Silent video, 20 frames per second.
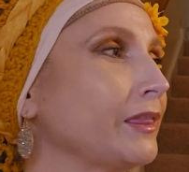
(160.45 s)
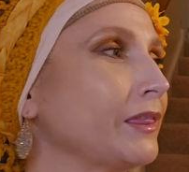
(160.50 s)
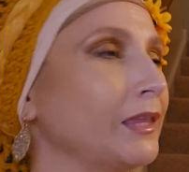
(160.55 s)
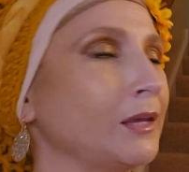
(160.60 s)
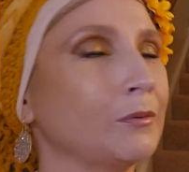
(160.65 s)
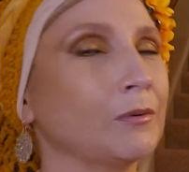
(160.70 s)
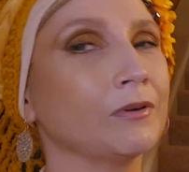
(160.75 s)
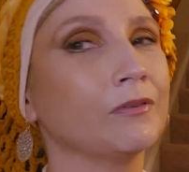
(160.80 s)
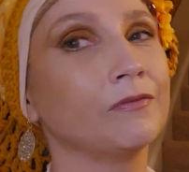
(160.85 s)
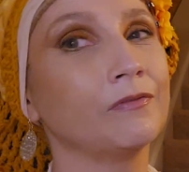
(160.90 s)

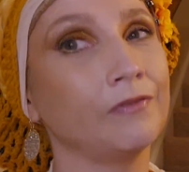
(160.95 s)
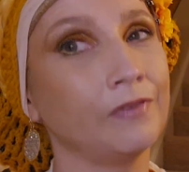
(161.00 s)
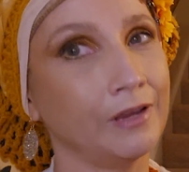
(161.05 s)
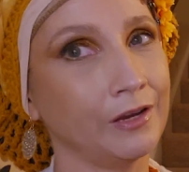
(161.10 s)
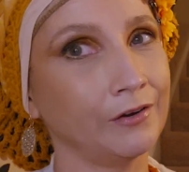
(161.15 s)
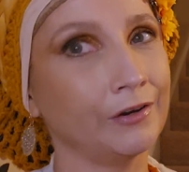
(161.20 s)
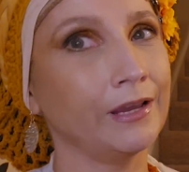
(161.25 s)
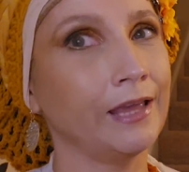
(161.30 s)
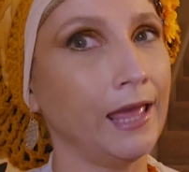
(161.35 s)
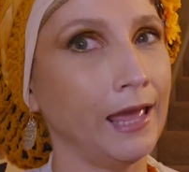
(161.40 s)
They were
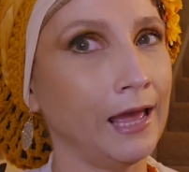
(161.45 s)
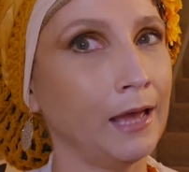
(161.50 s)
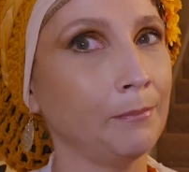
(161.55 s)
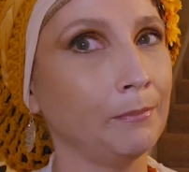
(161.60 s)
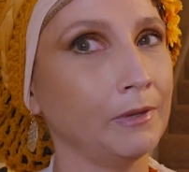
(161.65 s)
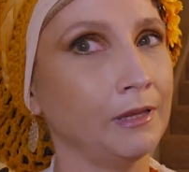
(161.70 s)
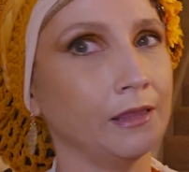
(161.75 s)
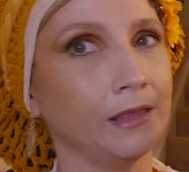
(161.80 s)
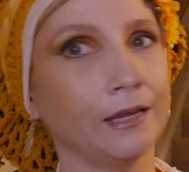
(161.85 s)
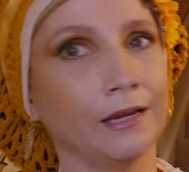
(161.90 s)
very
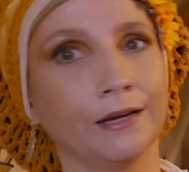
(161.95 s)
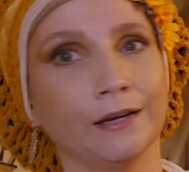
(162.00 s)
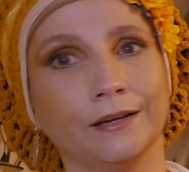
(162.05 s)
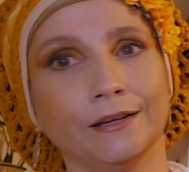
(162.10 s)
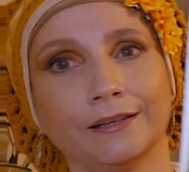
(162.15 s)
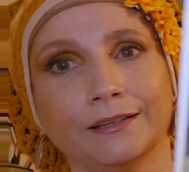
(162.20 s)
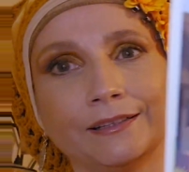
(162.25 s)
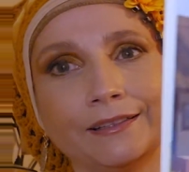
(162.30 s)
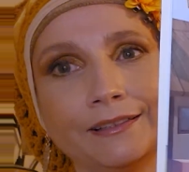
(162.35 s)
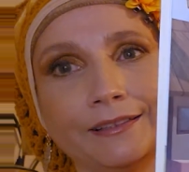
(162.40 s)
happy
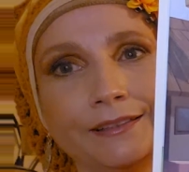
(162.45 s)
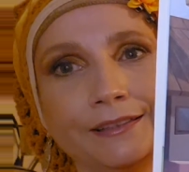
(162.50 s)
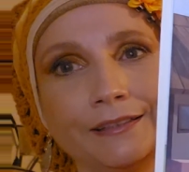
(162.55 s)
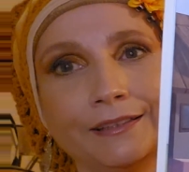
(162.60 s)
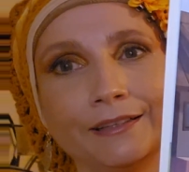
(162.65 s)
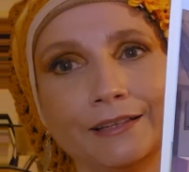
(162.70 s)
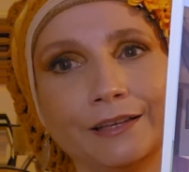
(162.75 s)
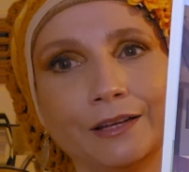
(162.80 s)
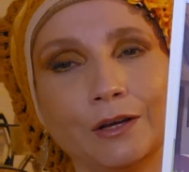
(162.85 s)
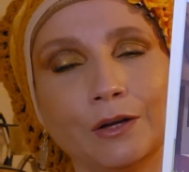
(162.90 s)
there.
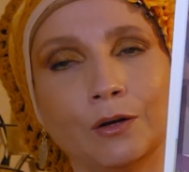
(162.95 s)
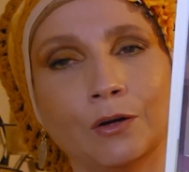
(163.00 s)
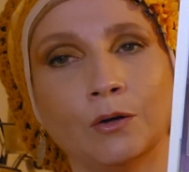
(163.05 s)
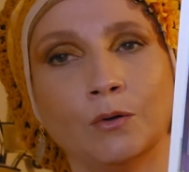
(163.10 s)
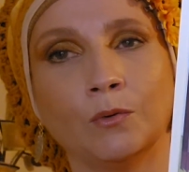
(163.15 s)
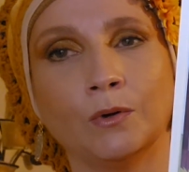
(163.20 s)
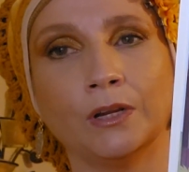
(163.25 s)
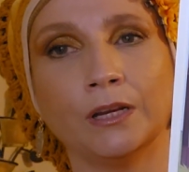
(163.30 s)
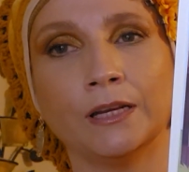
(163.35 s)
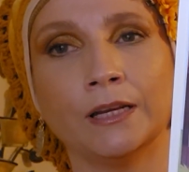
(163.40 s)
Oh,
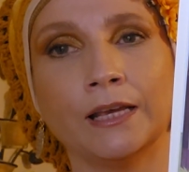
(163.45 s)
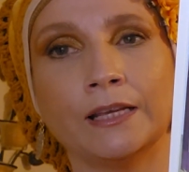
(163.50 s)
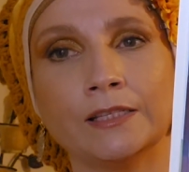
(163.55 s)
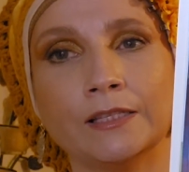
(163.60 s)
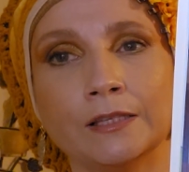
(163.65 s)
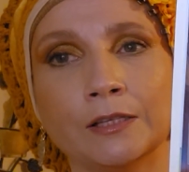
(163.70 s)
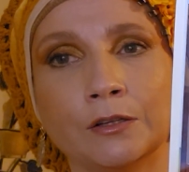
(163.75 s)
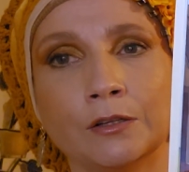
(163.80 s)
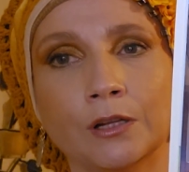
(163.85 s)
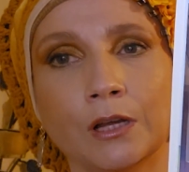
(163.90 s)
what a
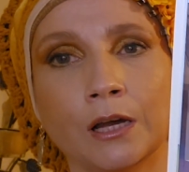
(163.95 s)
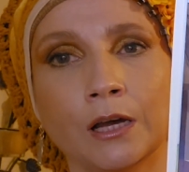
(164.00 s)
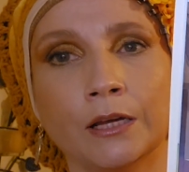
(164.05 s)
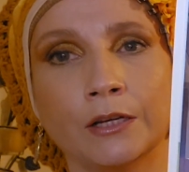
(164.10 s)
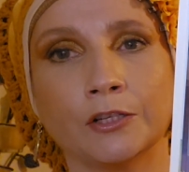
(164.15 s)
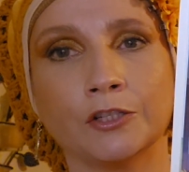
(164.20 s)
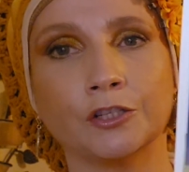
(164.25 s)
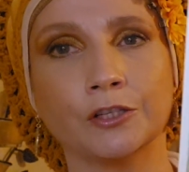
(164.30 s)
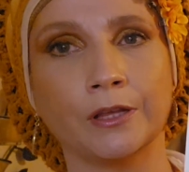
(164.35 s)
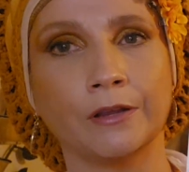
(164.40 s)
nice little
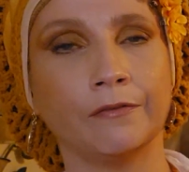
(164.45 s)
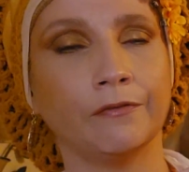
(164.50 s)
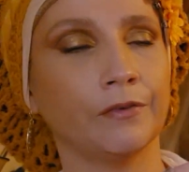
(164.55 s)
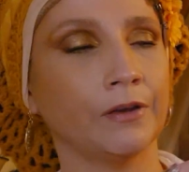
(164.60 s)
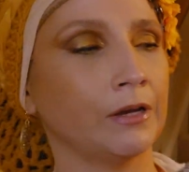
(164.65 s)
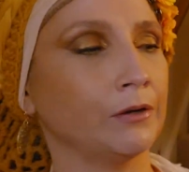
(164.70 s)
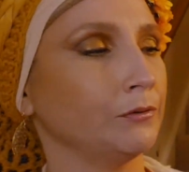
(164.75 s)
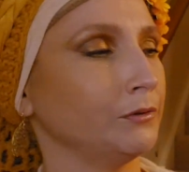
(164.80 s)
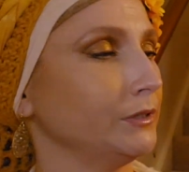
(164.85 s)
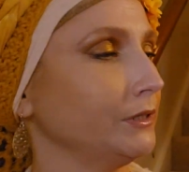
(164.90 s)
cottage they
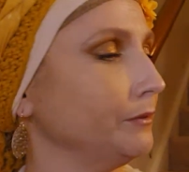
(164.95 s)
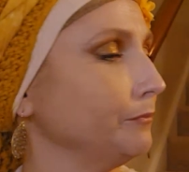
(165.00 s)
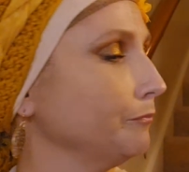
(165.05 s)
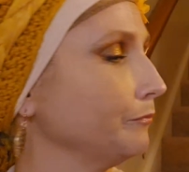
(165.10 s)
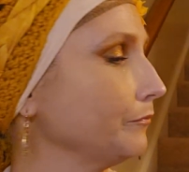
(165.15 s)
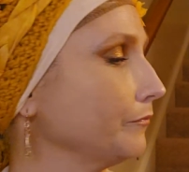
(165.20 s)
found.